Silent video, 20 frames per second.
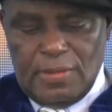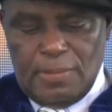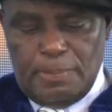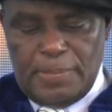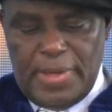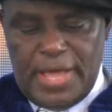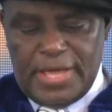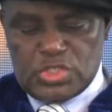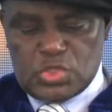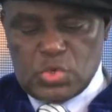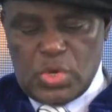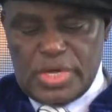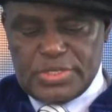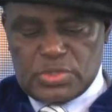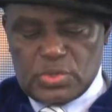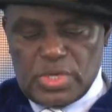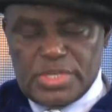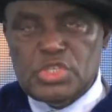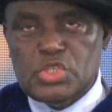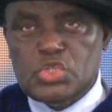By
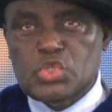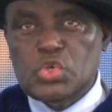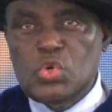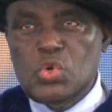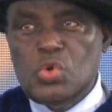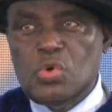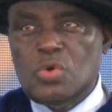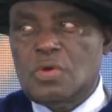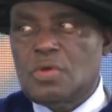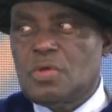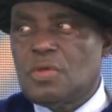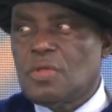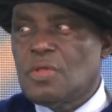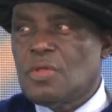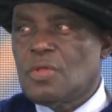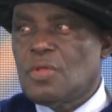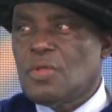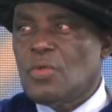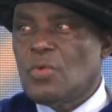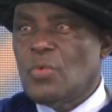2022,
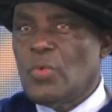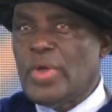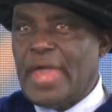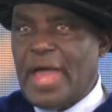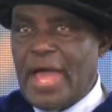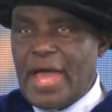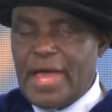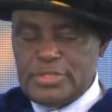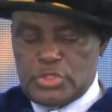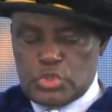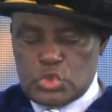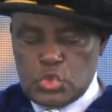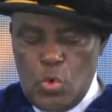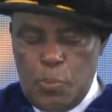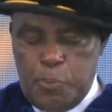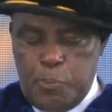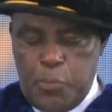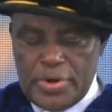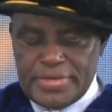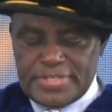we had
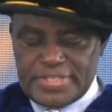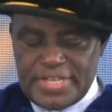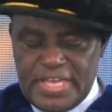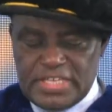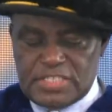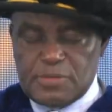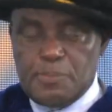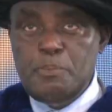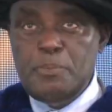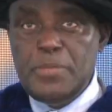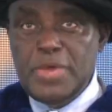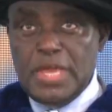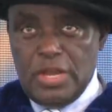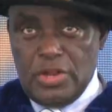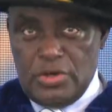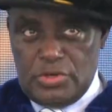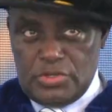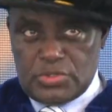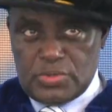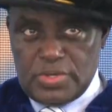2.8
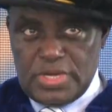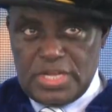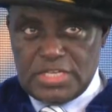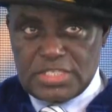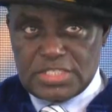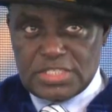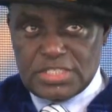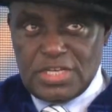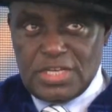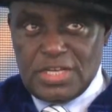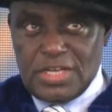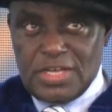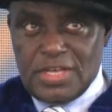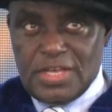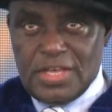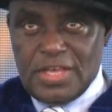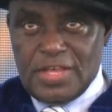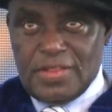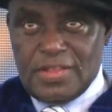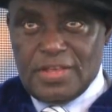million students
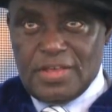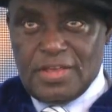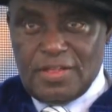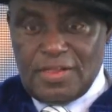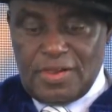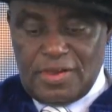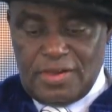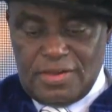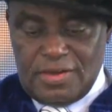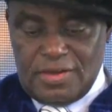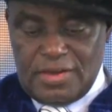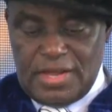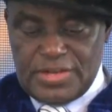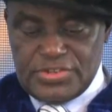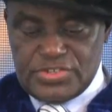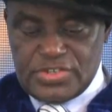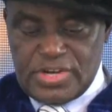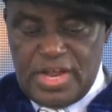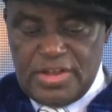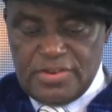in the
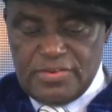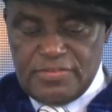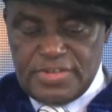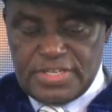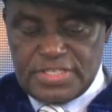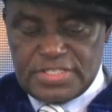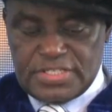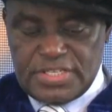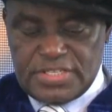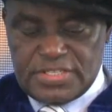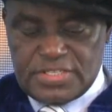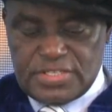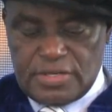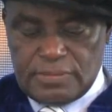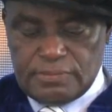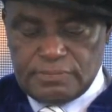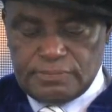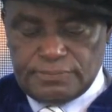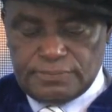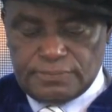Nigerian university system.
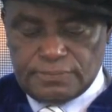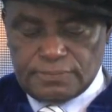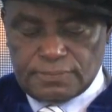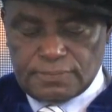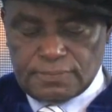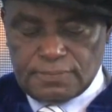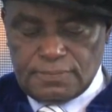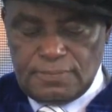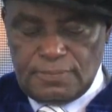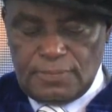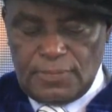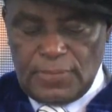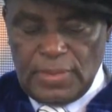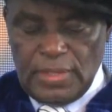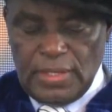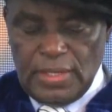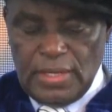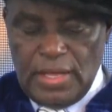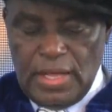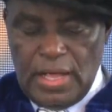
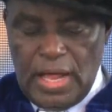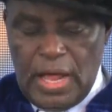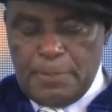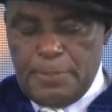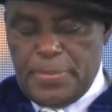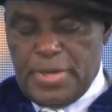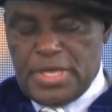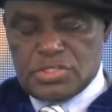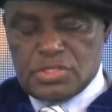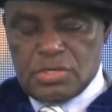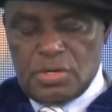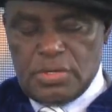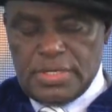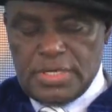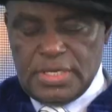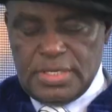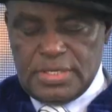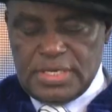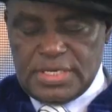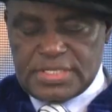And based on
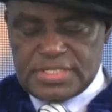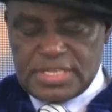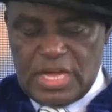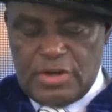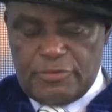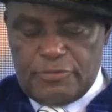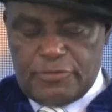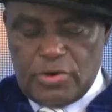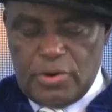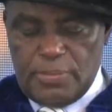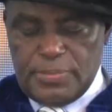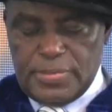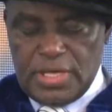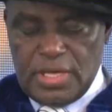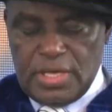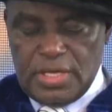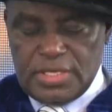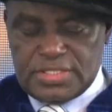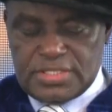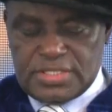the data from
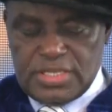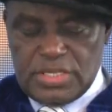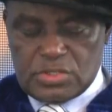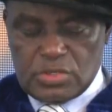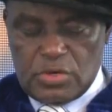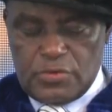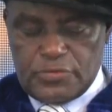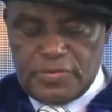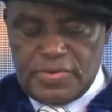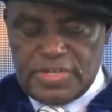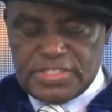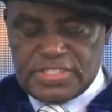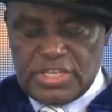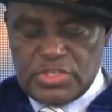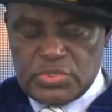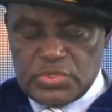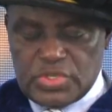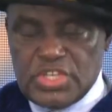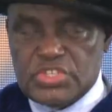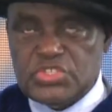the State of University
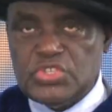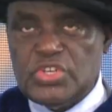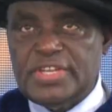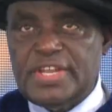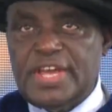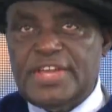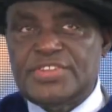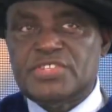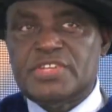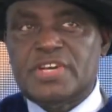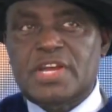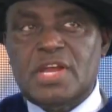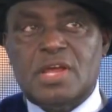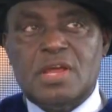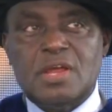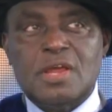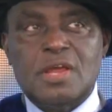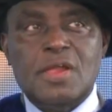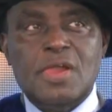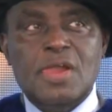Education in Nigeria,
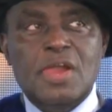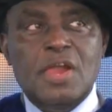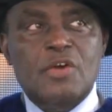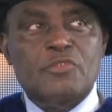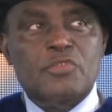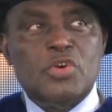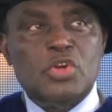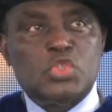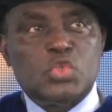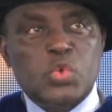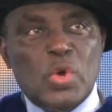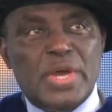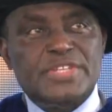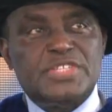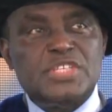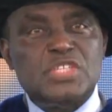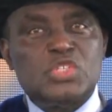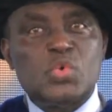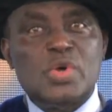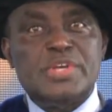for
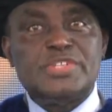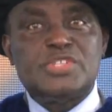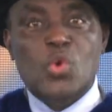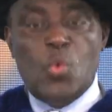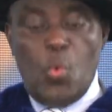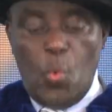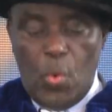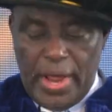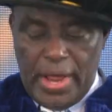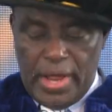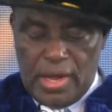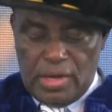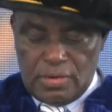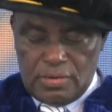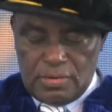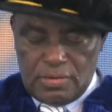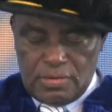2021,